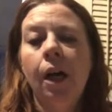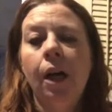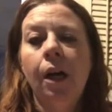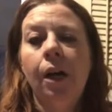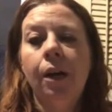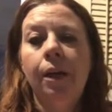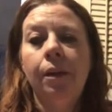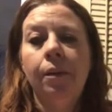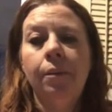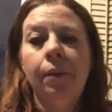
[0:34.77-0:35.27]

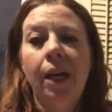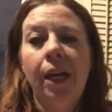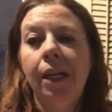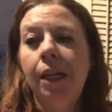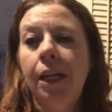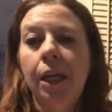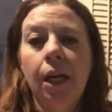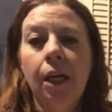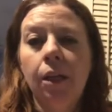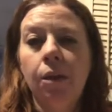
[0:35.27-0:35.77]
any
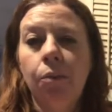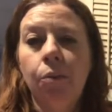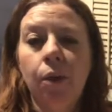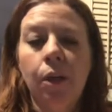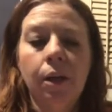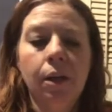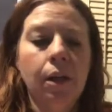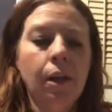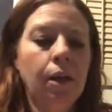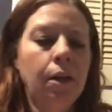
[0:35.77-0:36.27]
kind of
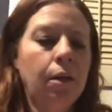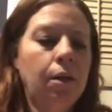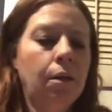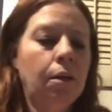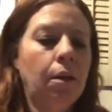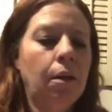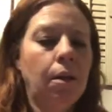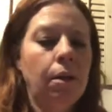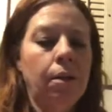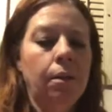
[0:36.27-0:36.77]
work.
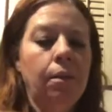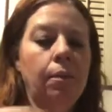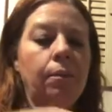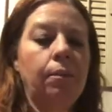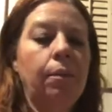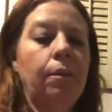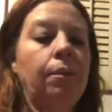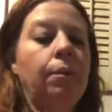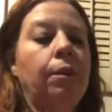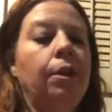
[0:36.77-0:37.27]

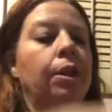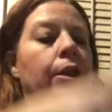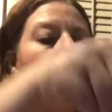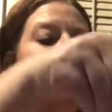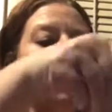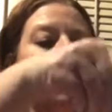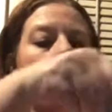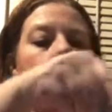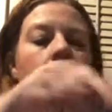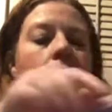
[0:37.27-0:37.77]
You
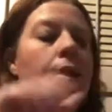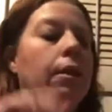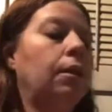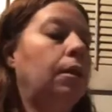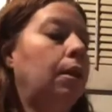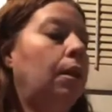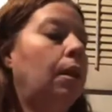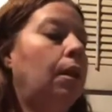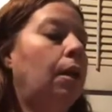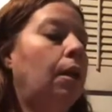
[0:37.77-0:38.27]
need
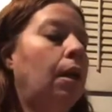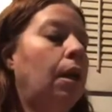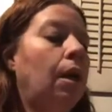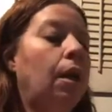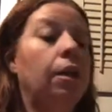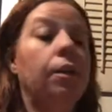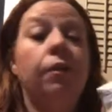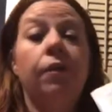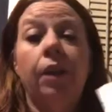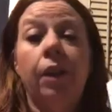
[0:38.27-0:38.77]

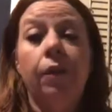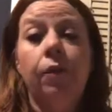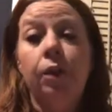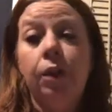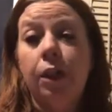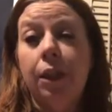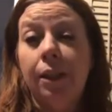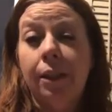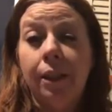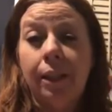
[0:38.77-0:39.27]
unflavored
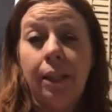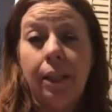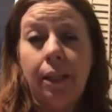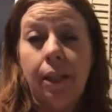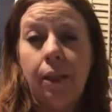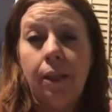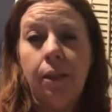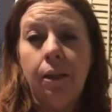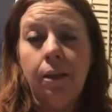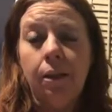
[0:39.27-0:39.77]

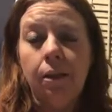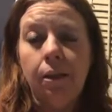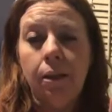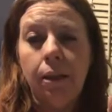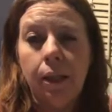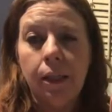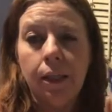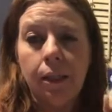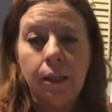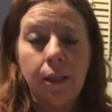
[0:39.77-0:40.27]
gelatin,
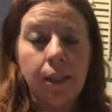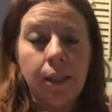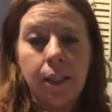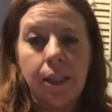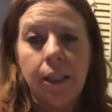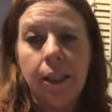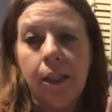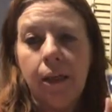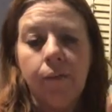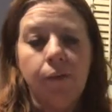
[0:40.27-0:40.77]
like the clear
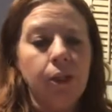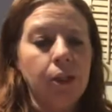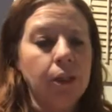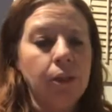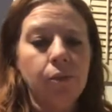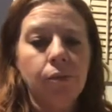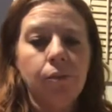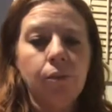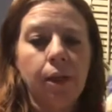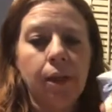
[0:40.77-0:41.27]
stuff,
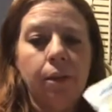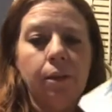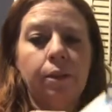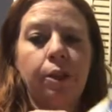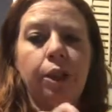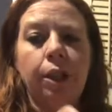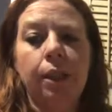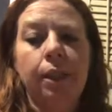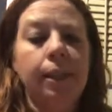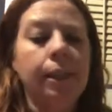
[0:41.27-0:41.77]
just regular
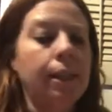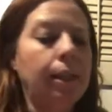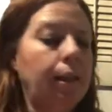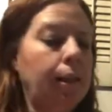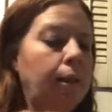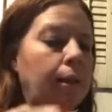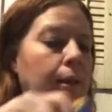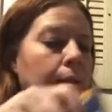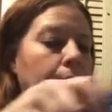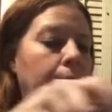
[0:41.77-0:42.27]

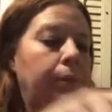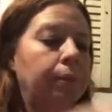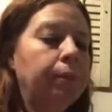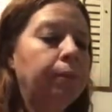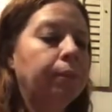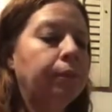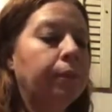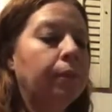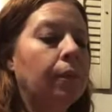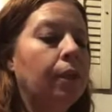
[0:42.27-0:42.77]
gelatin.
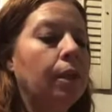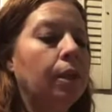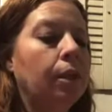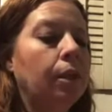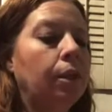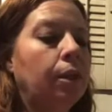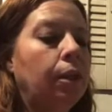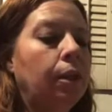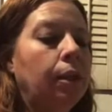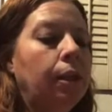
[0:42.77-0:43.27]

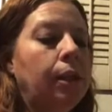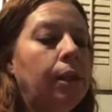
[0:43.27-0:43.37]
You're going to